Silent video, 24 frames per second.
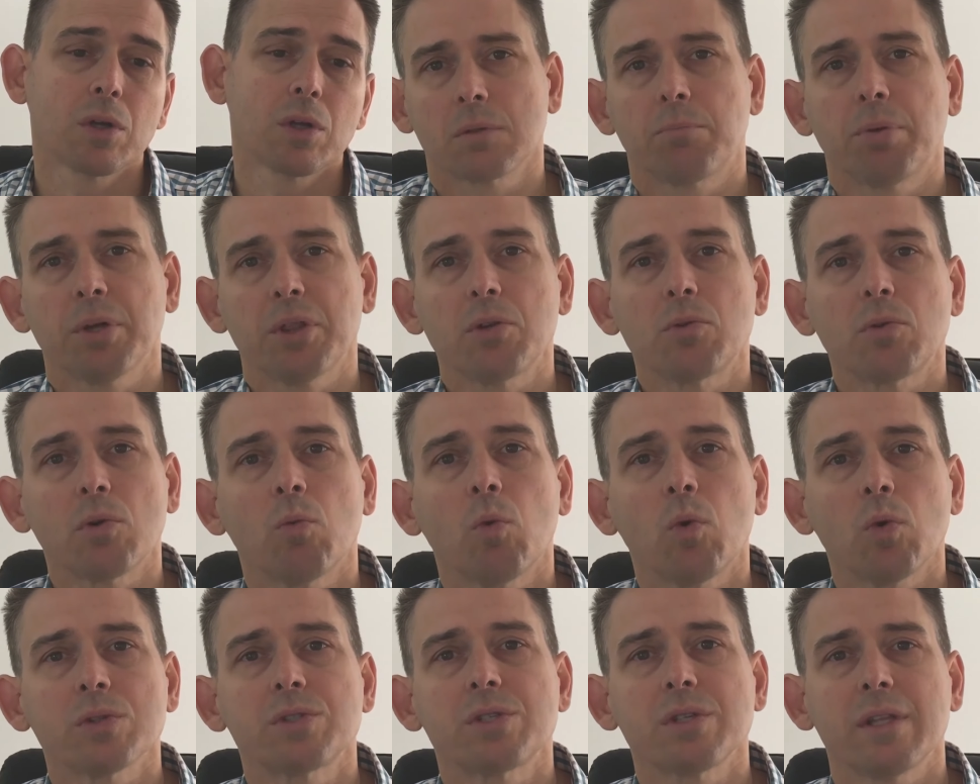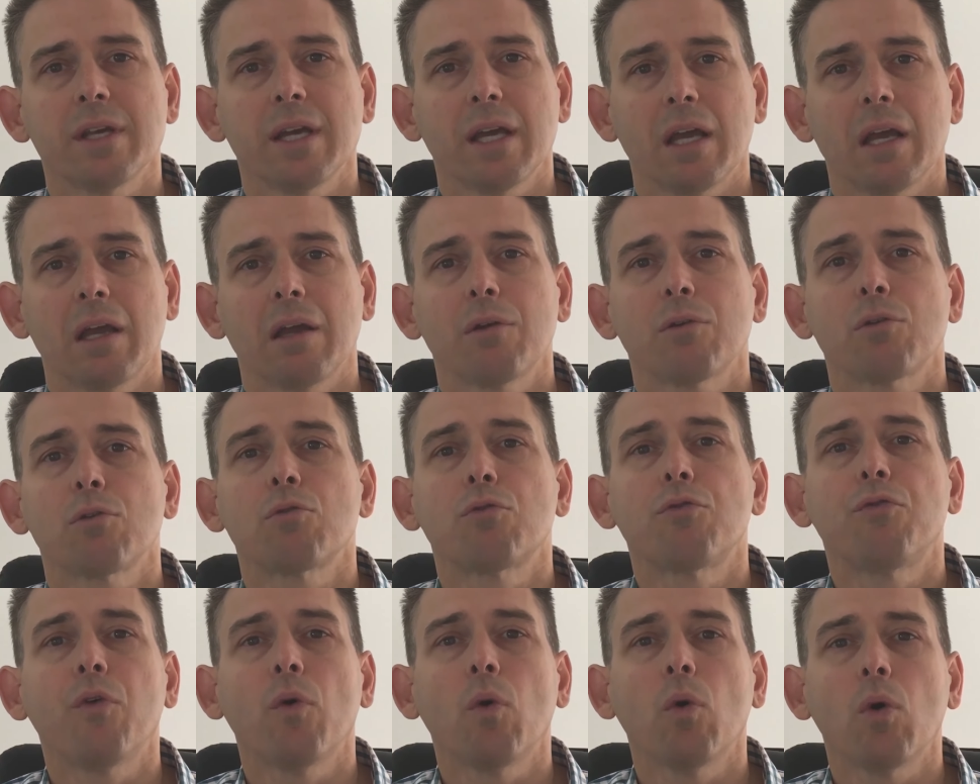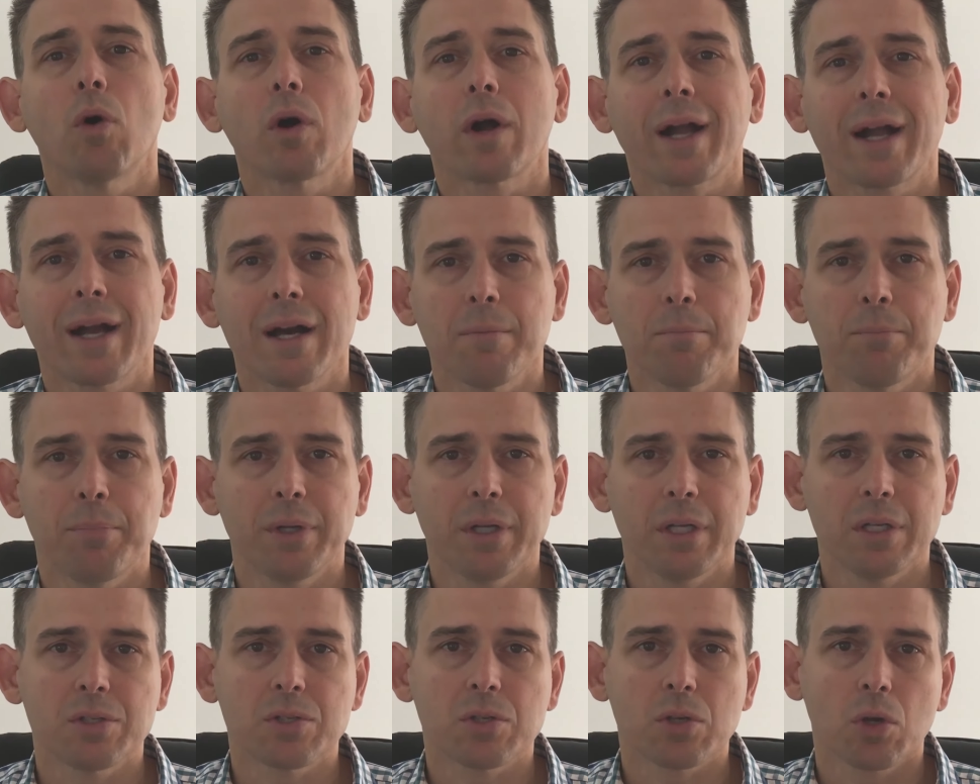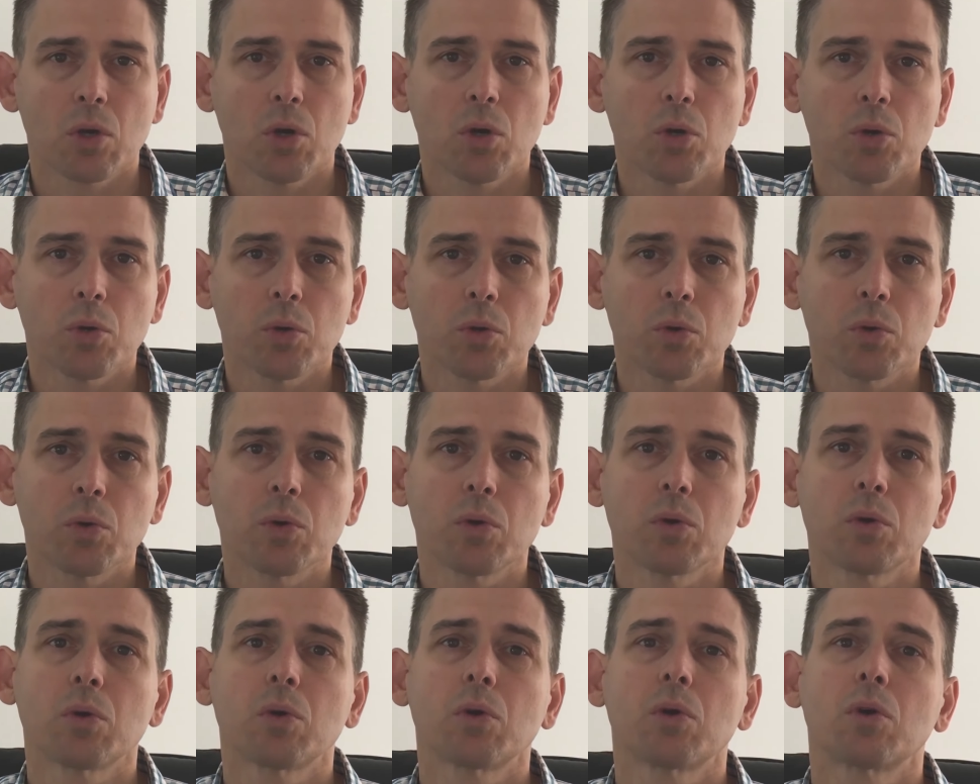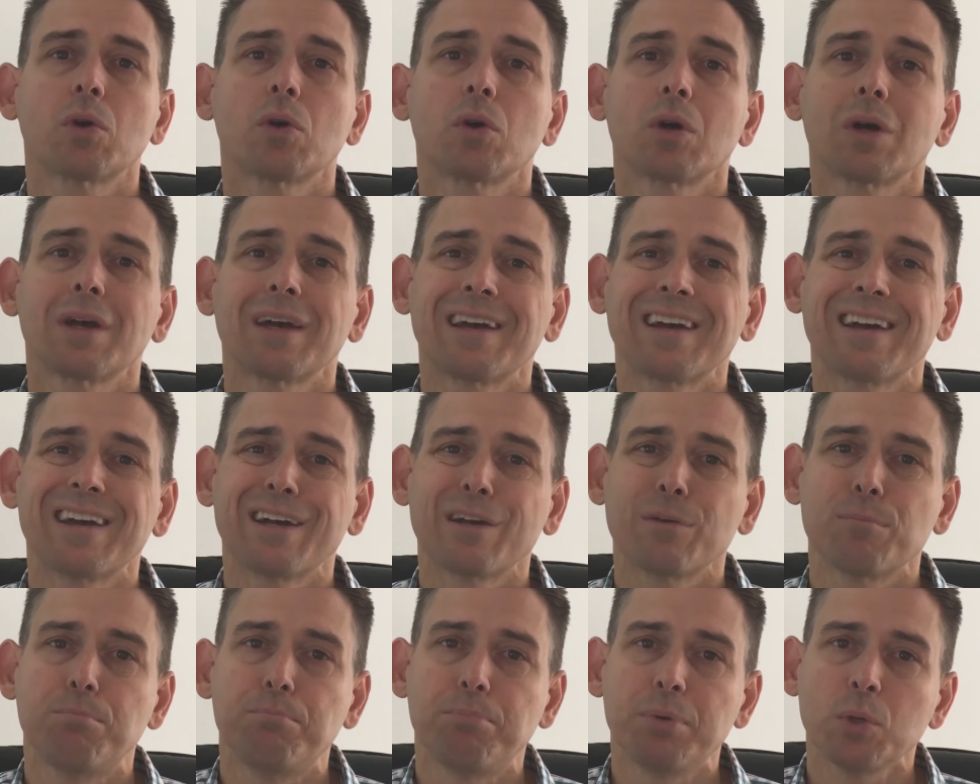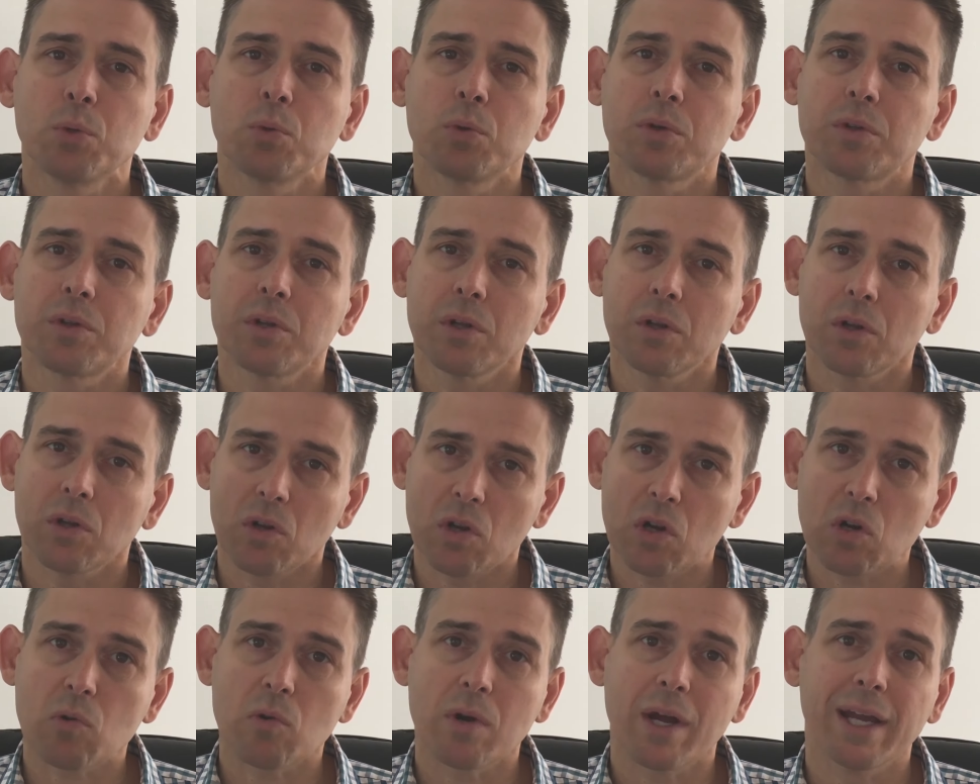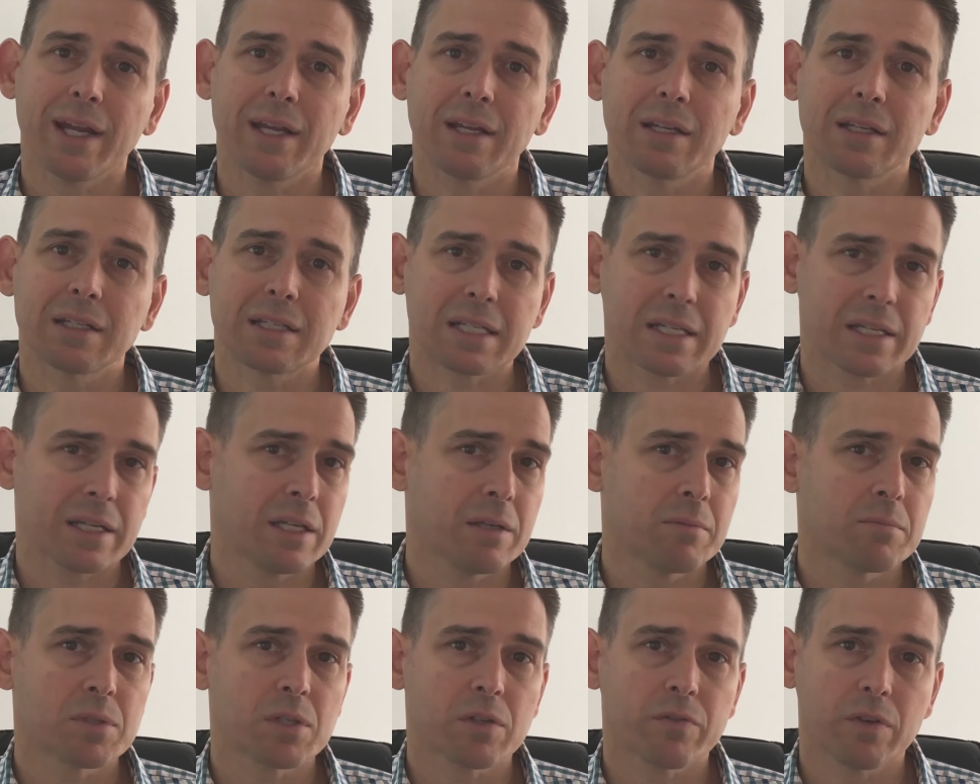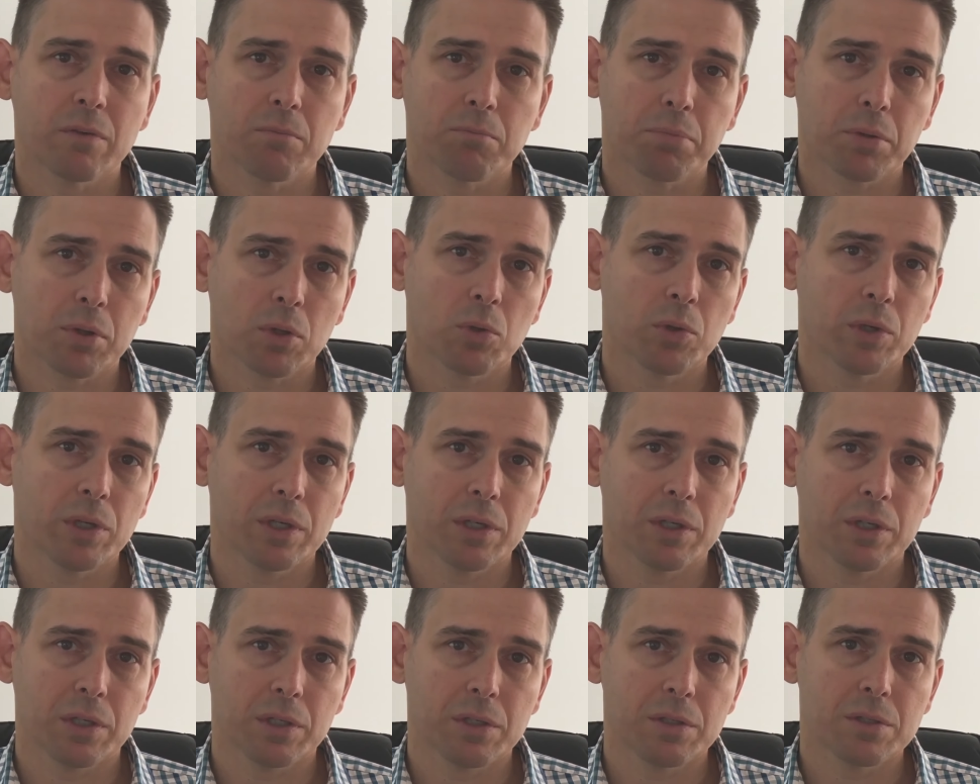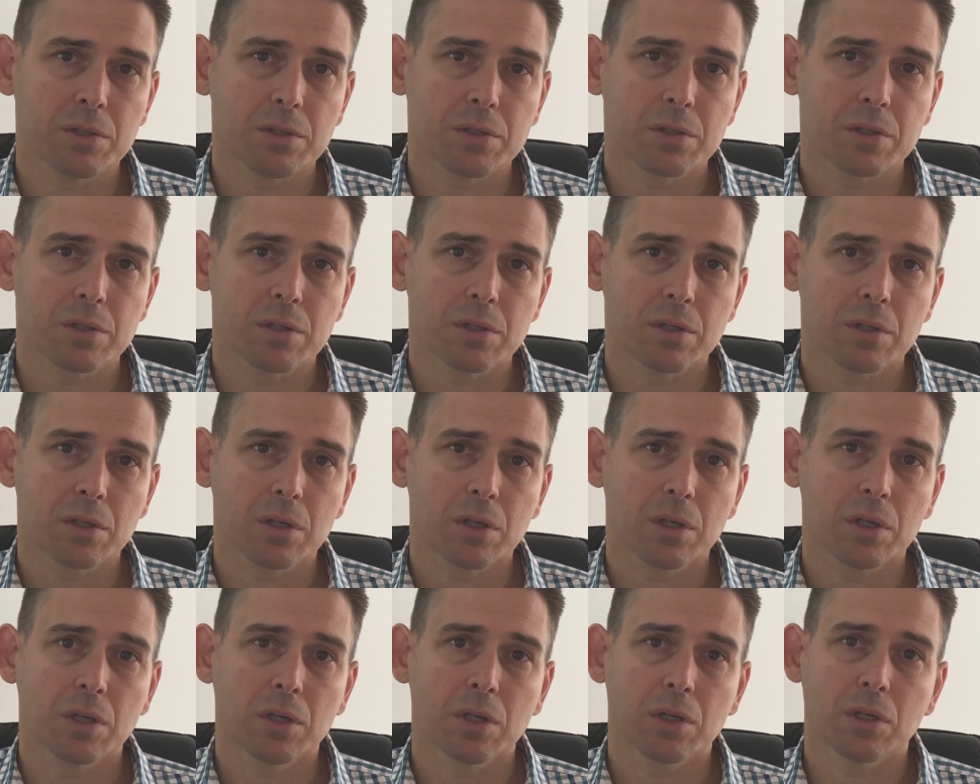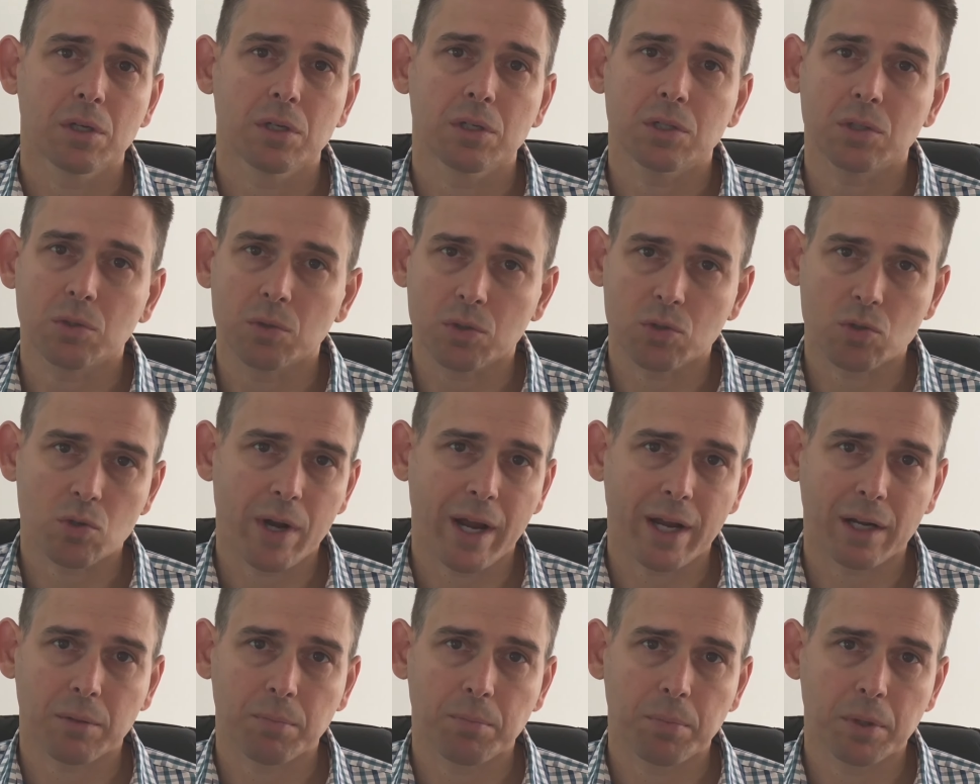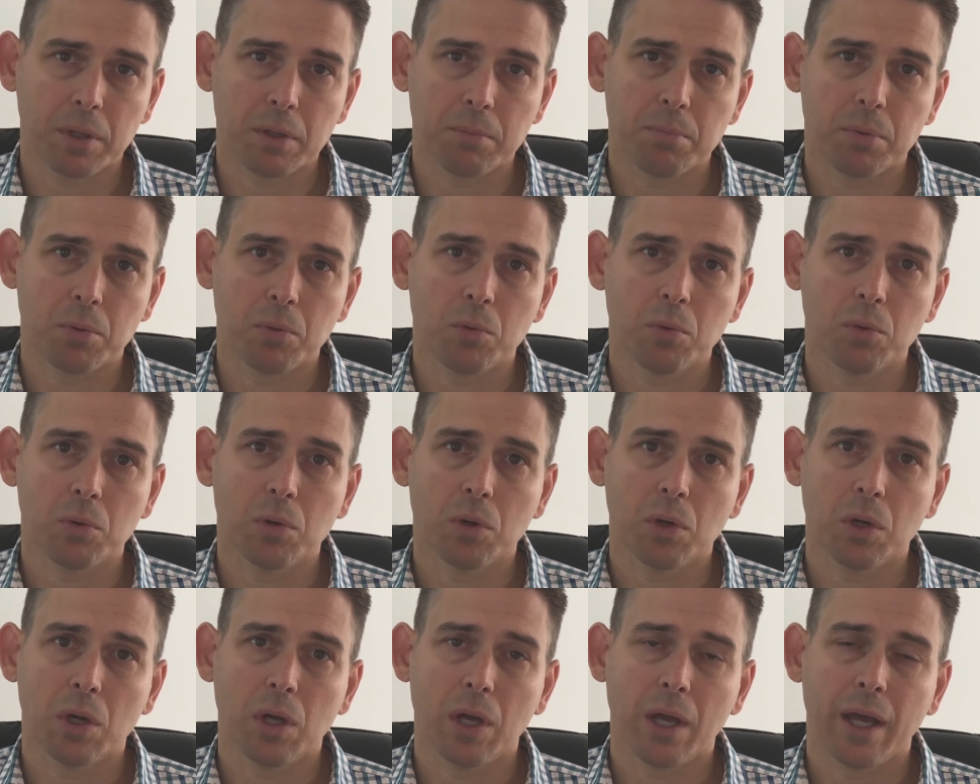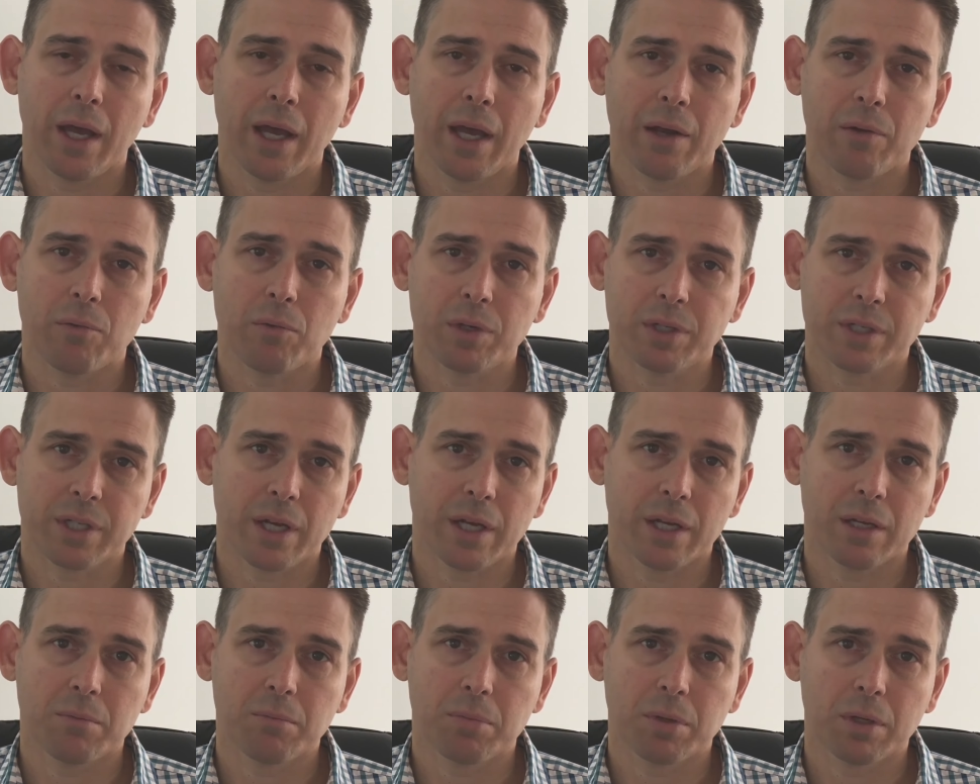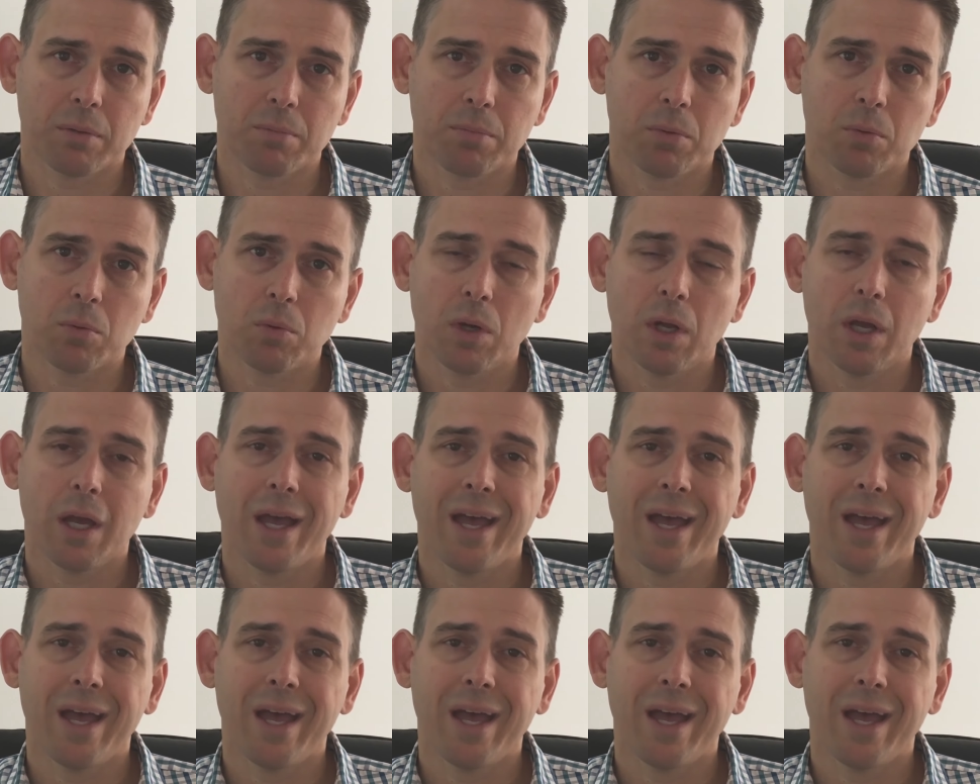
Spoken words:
But the rewards are there for companies who build great teams of employees to attract people and retain people,